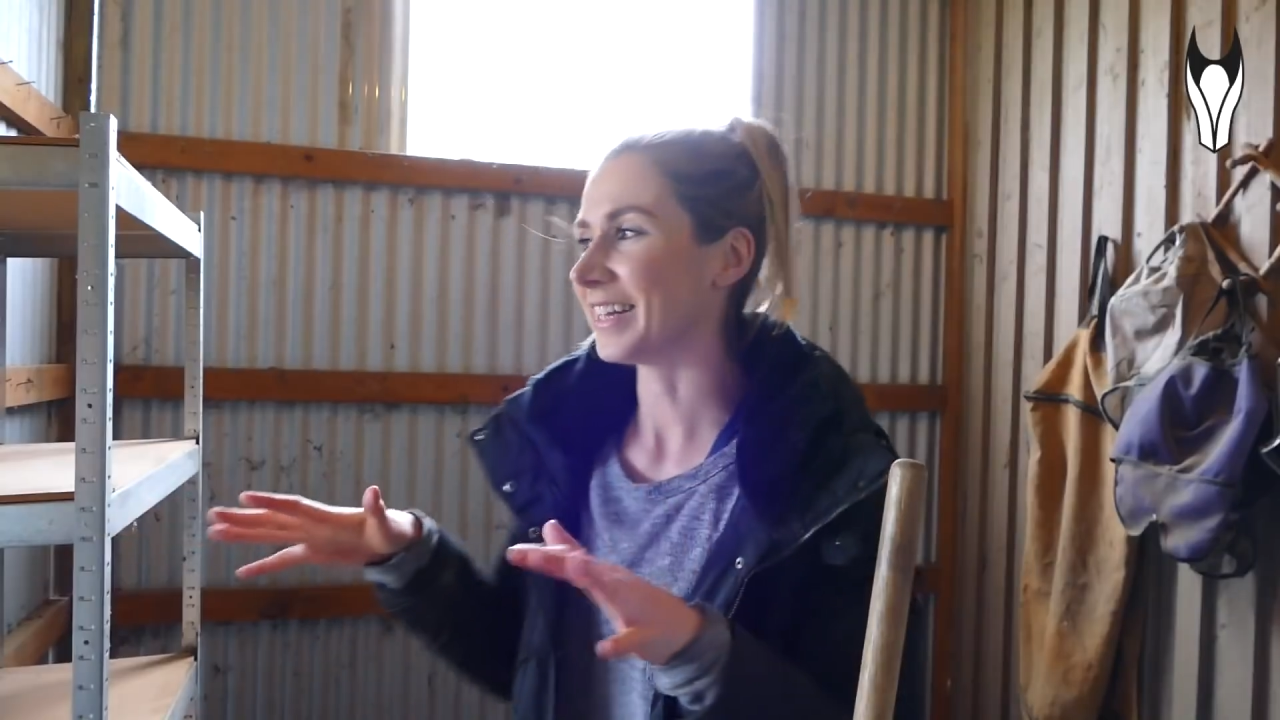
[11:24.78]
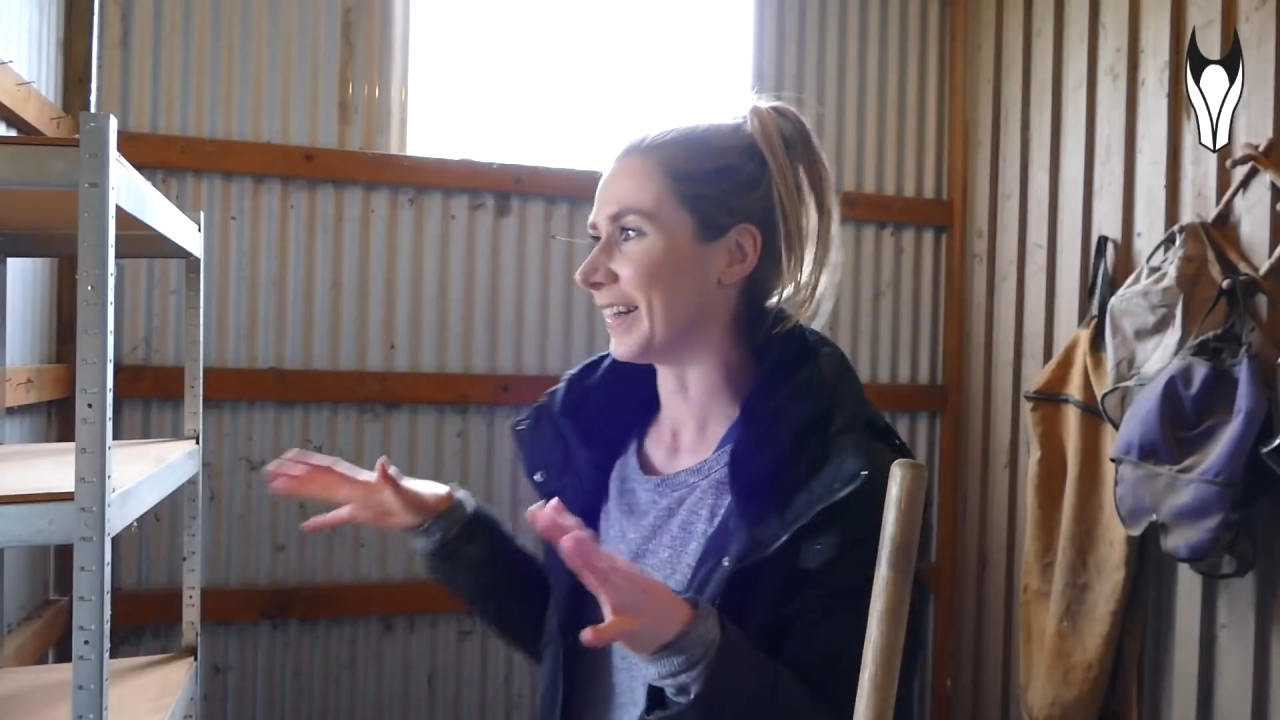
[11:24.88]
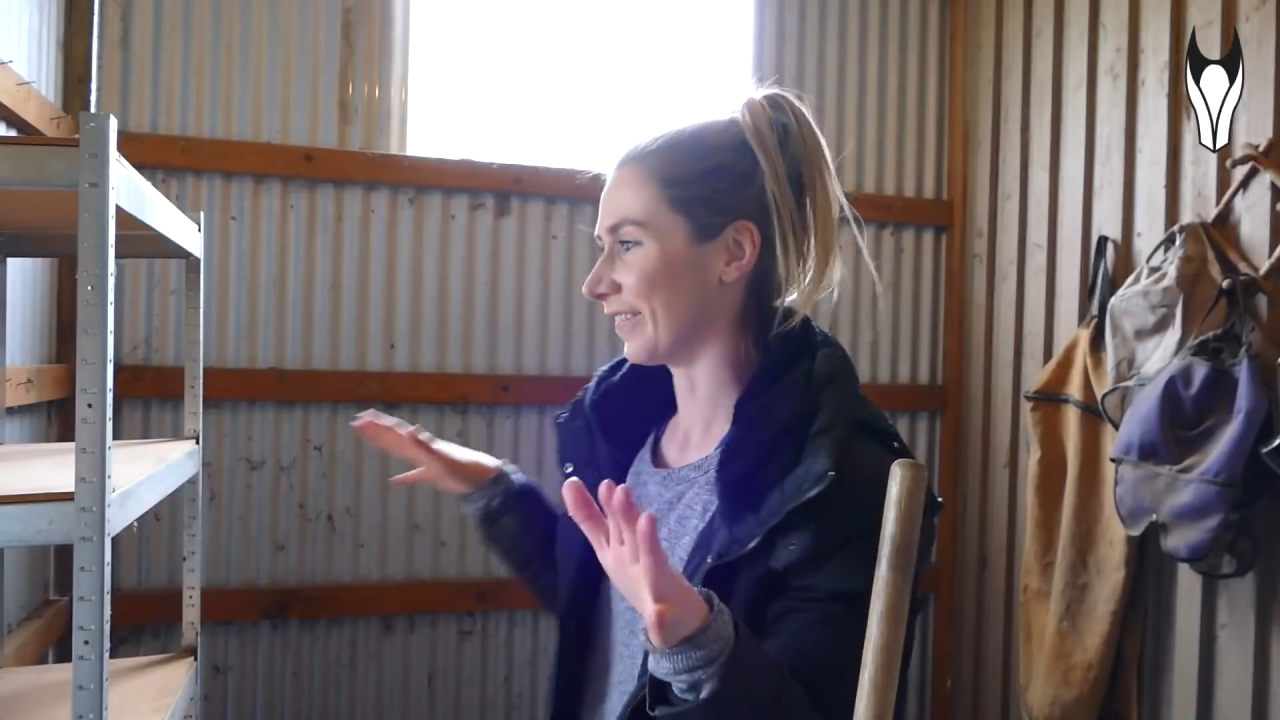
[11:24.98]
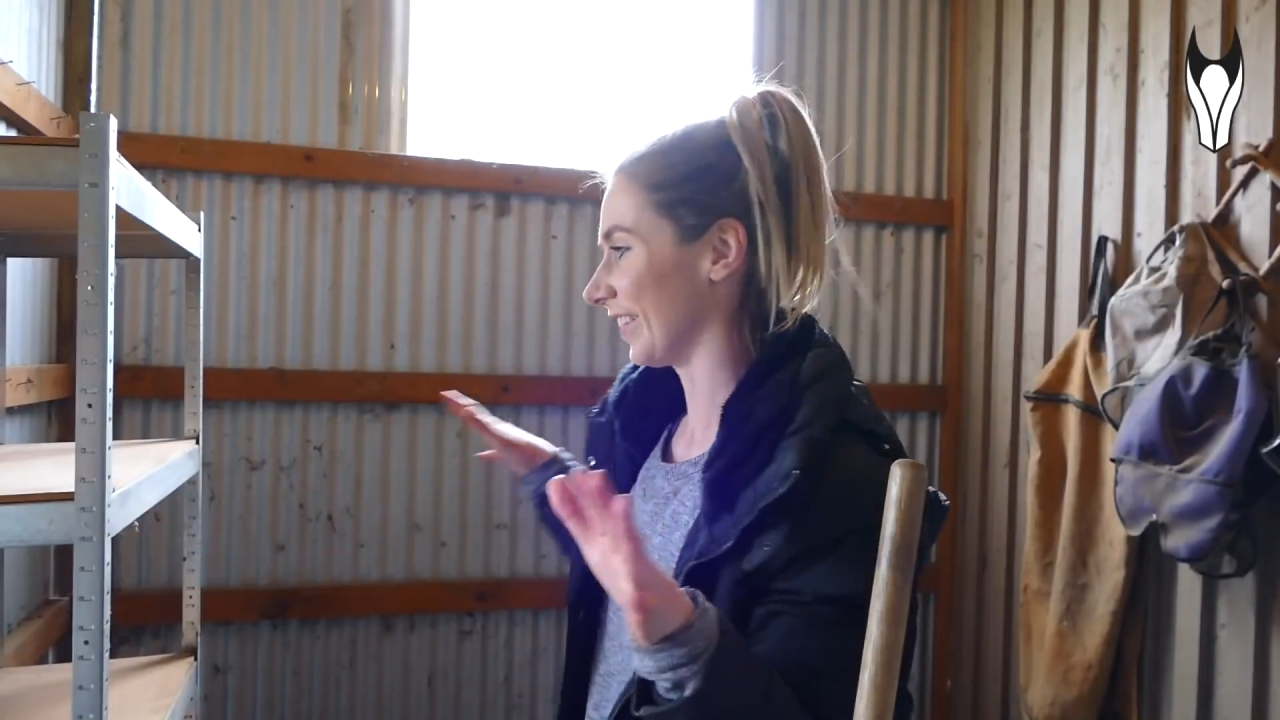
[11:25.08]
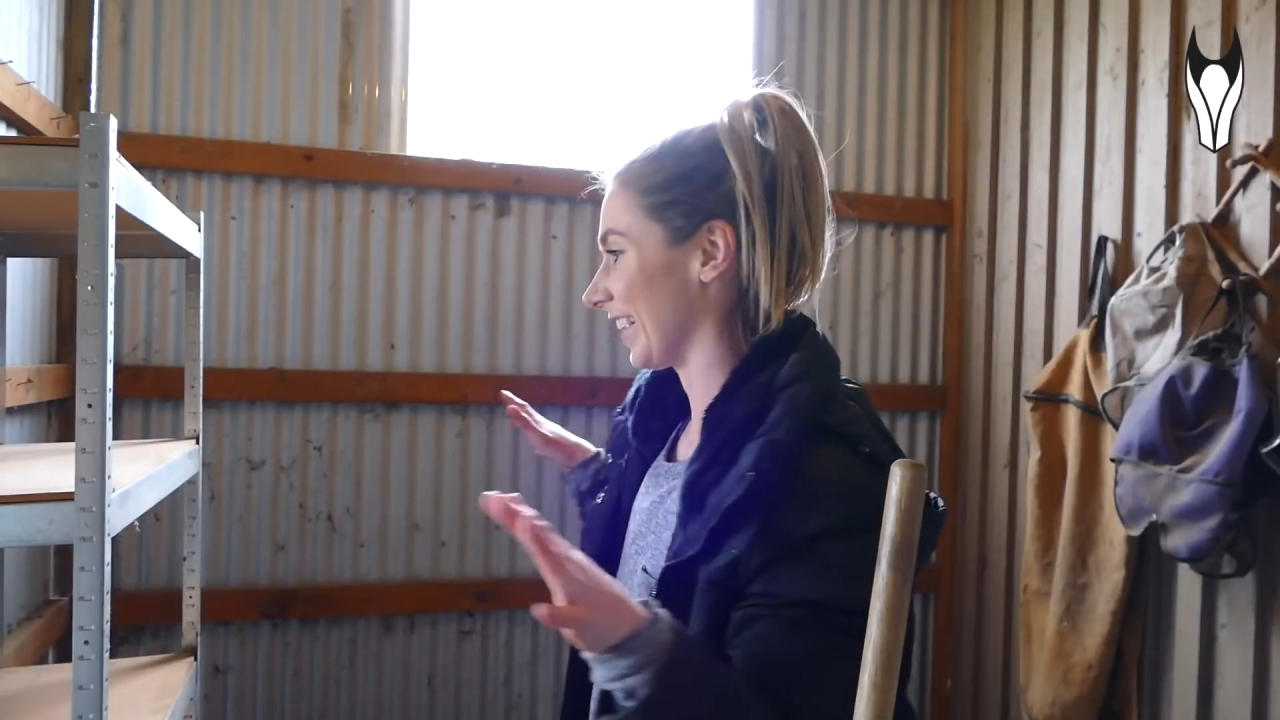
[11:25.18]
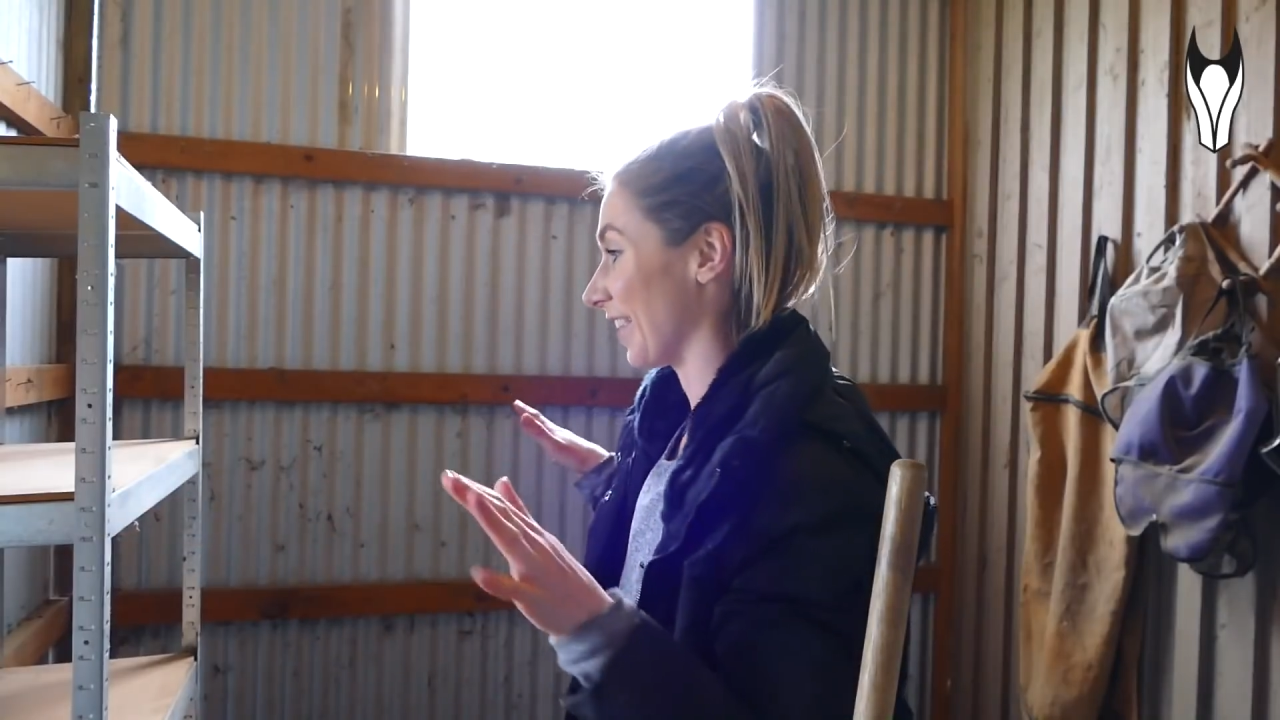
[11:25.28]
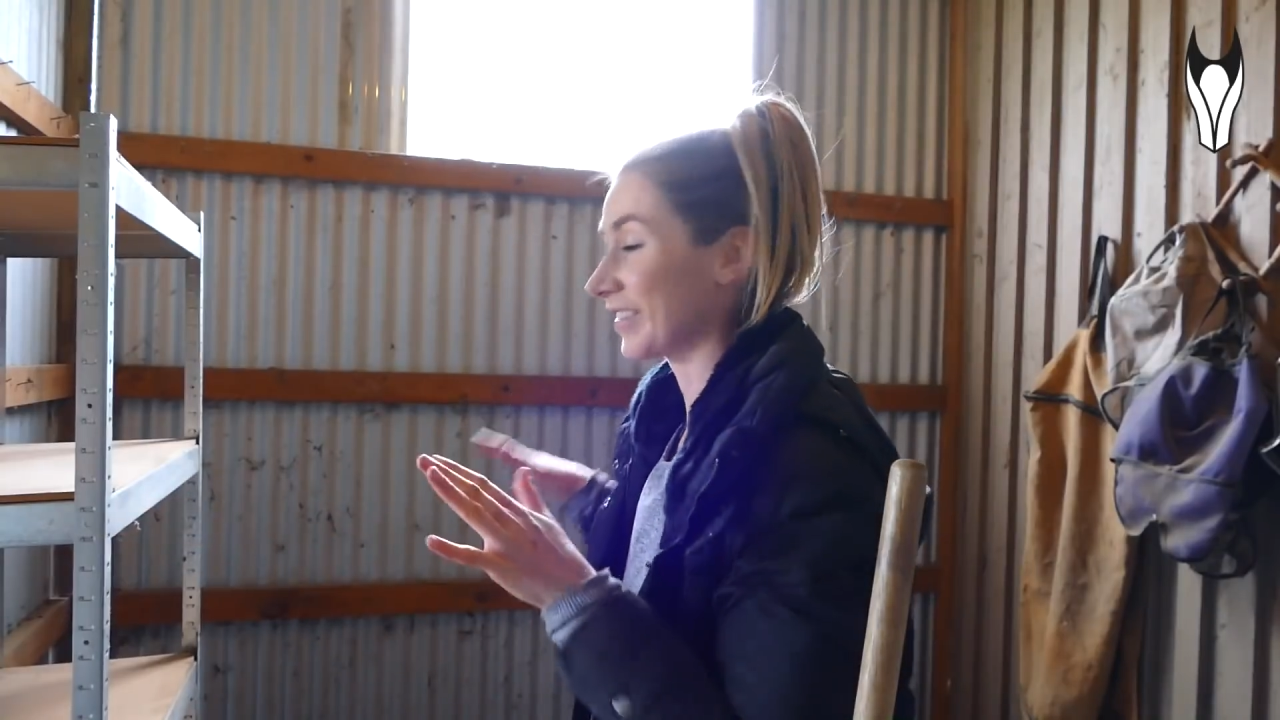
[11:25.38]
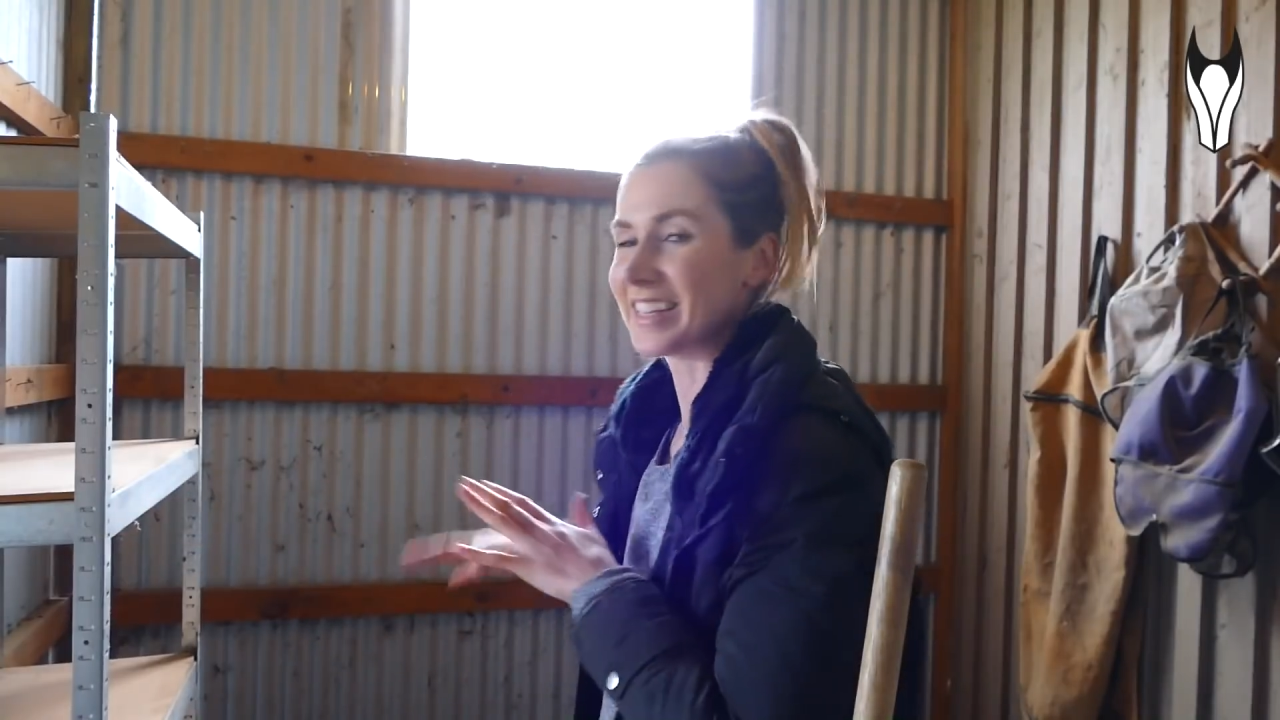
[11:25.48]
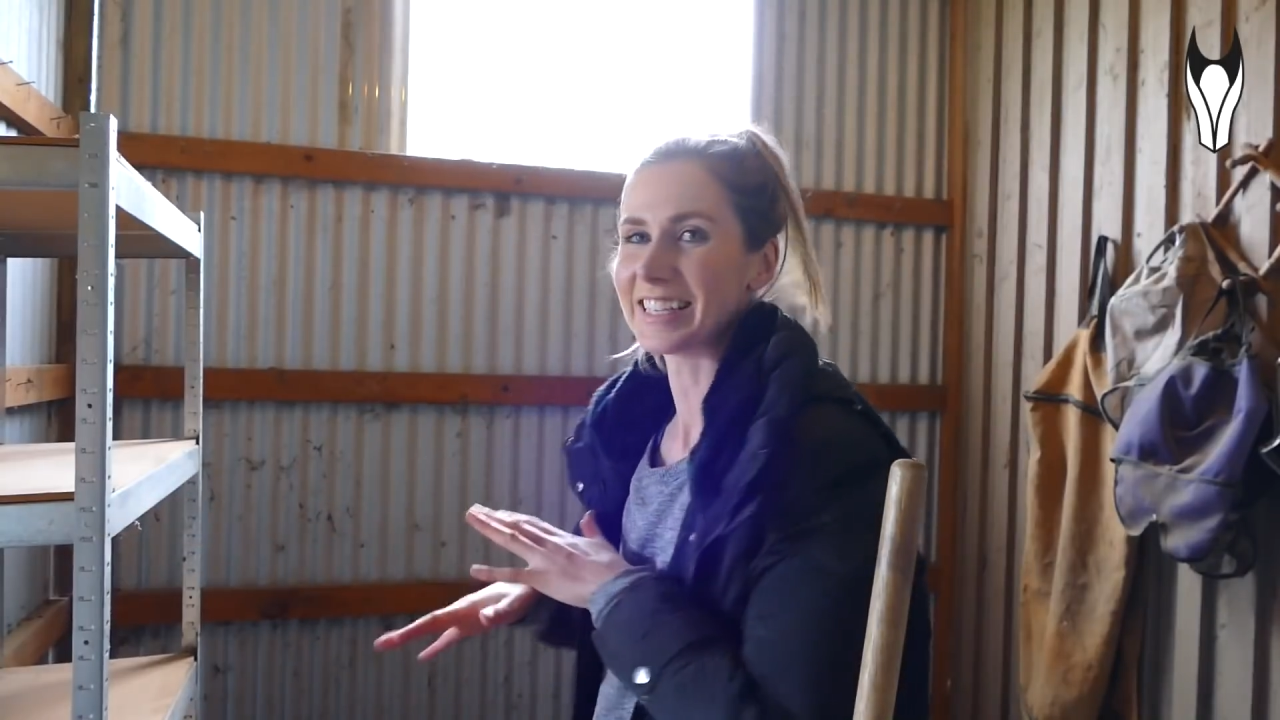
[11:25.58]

I feel like everything